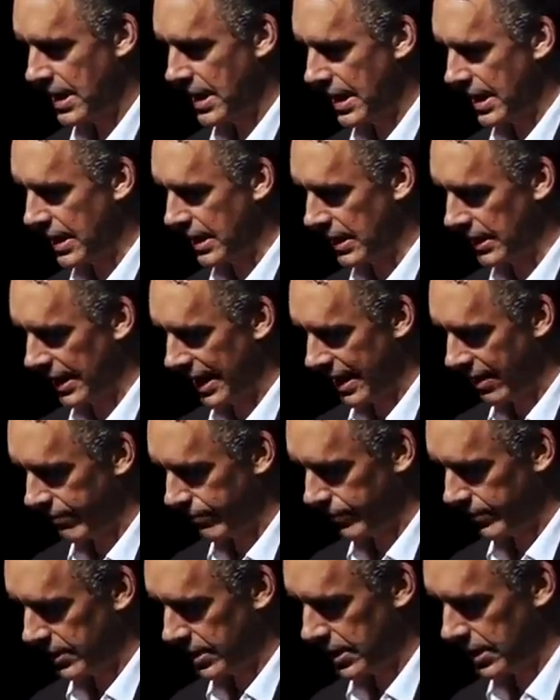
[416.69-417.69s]
and he
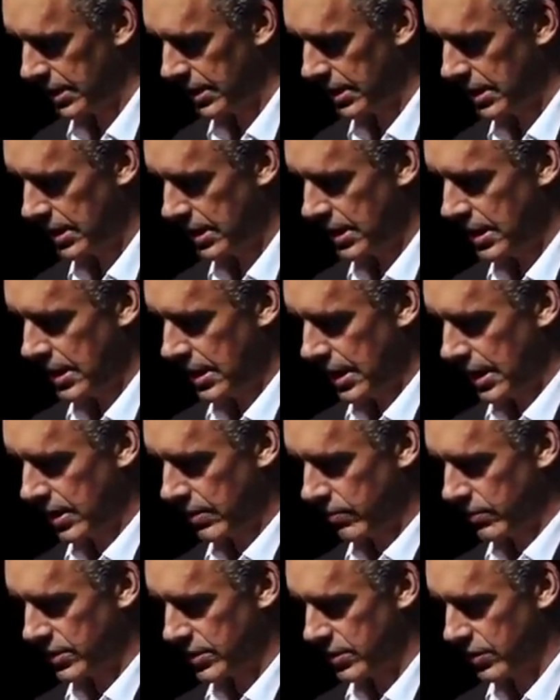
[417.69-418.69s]
left and
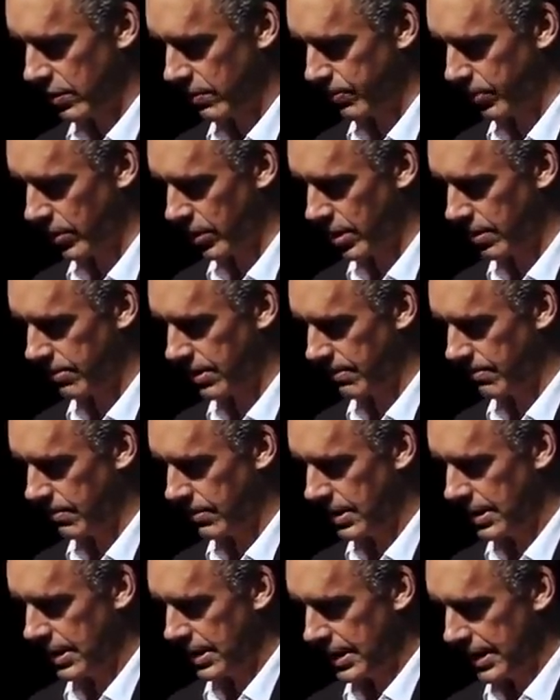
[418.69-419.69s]
there was no
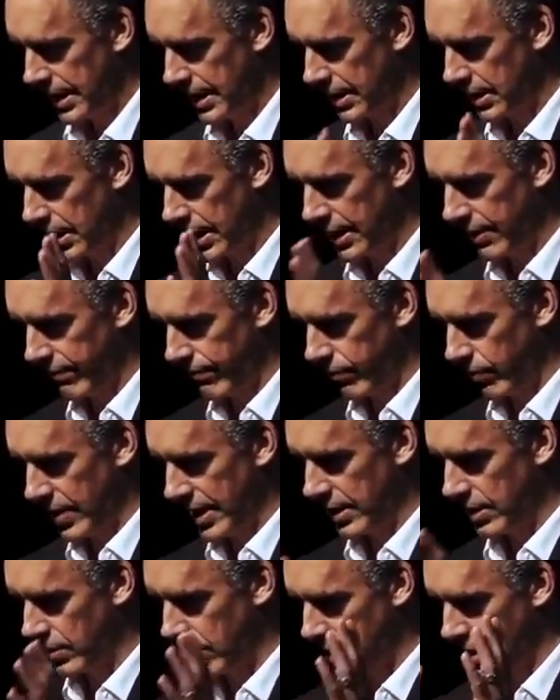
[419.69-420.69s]
problem and life
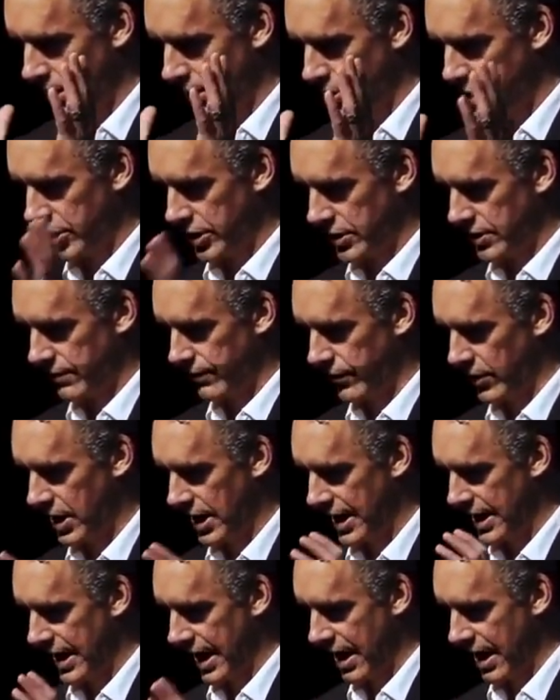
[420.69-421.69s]
went on just fine